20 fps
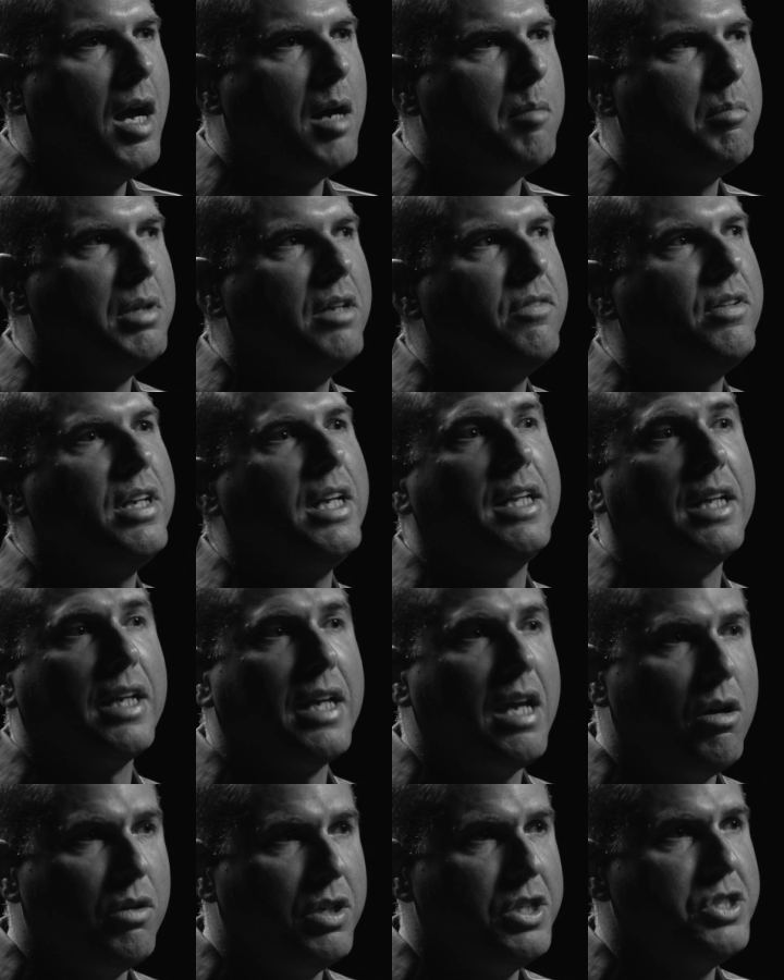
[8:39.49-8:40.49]
I'm living in the
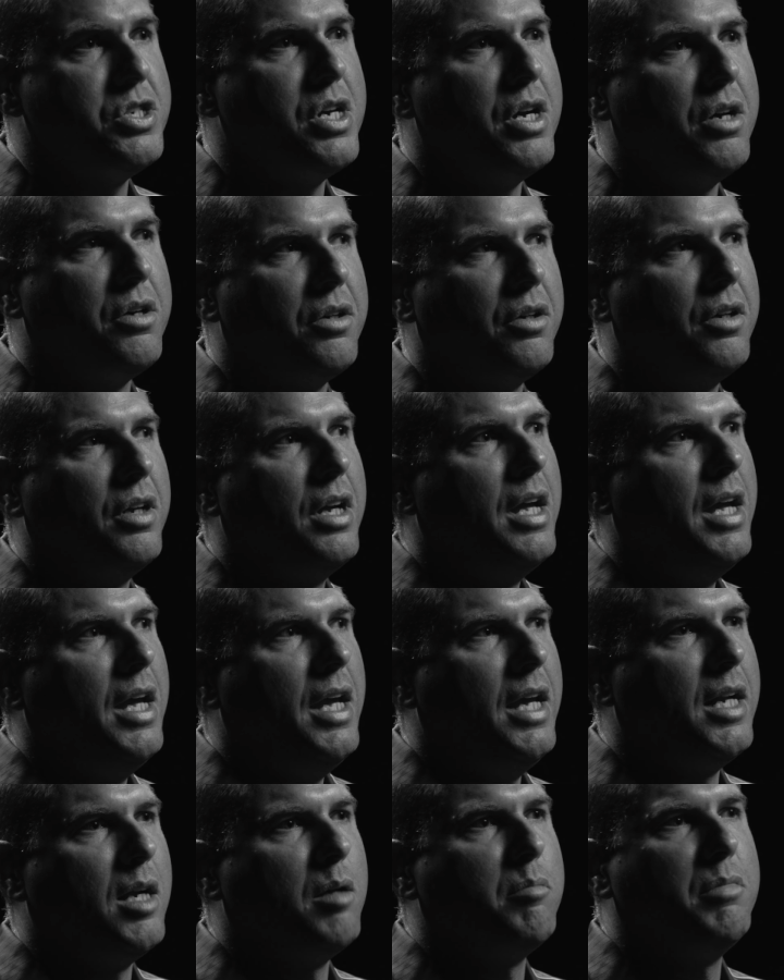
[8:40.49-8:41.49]
county jail
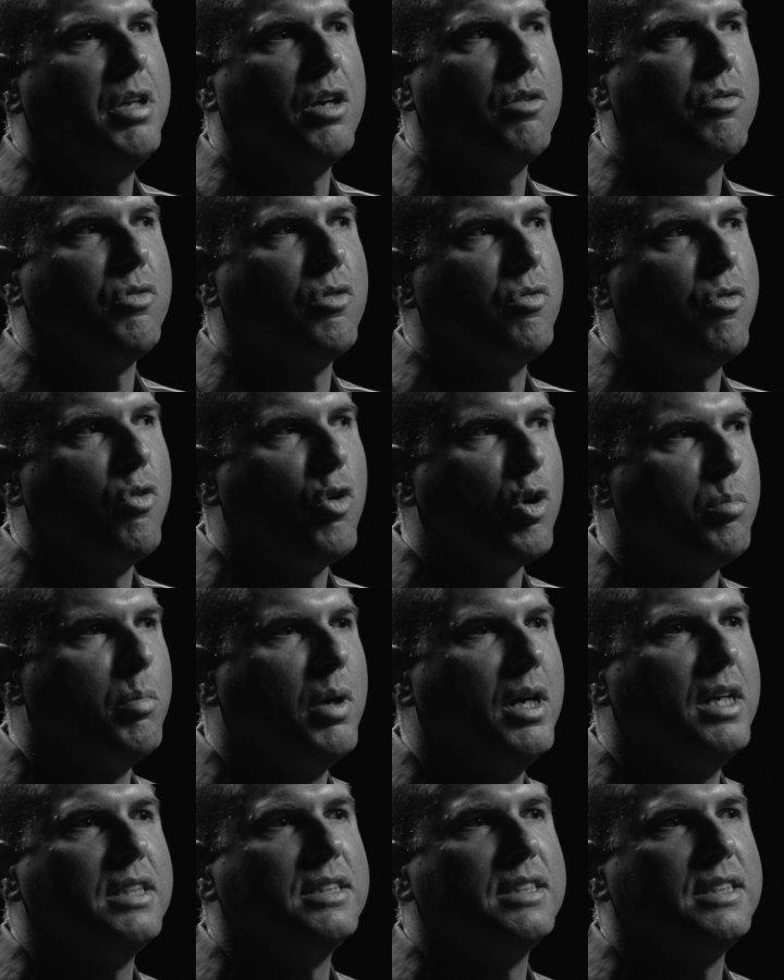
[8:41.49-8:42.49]
and I'm there for four
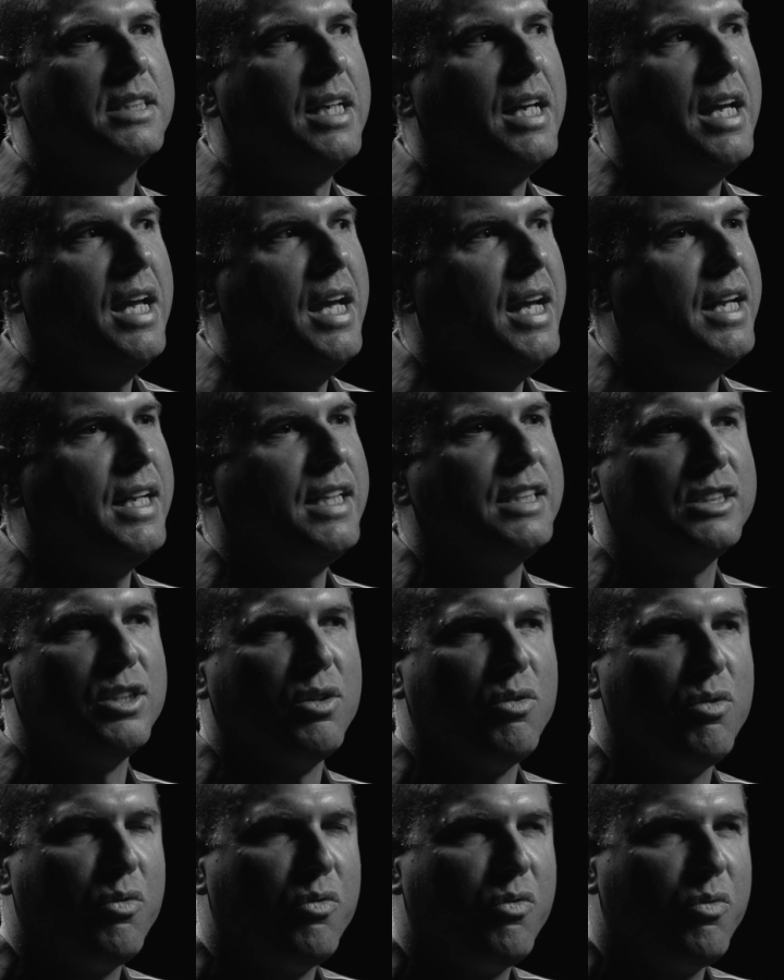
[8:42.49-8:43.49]
months. And it is
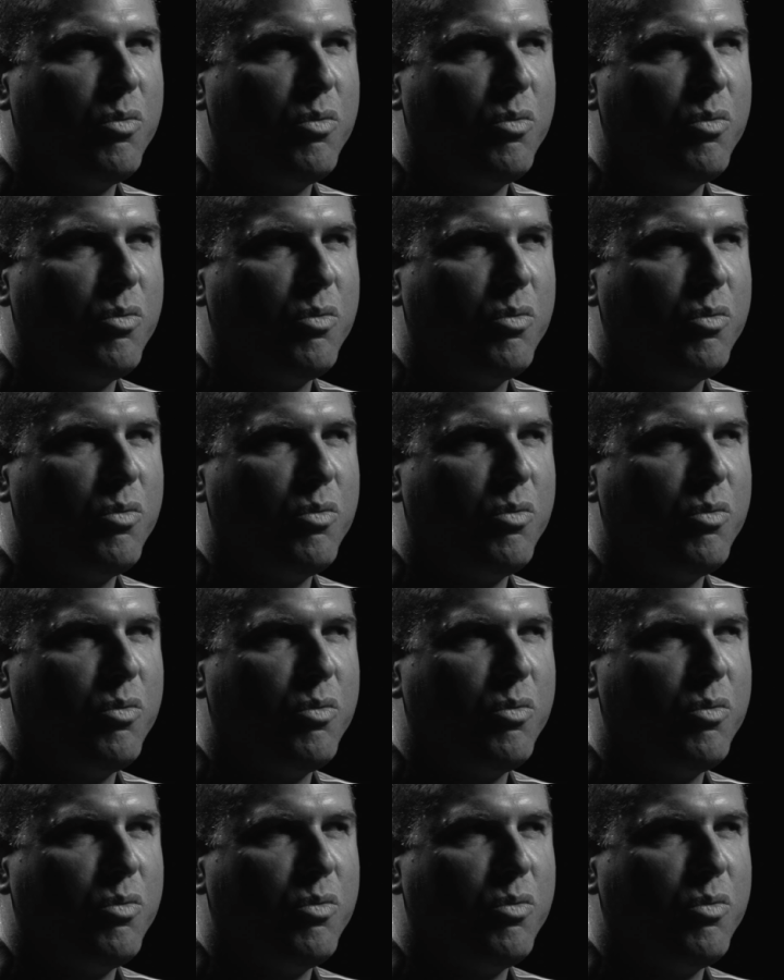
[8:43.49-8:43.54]
the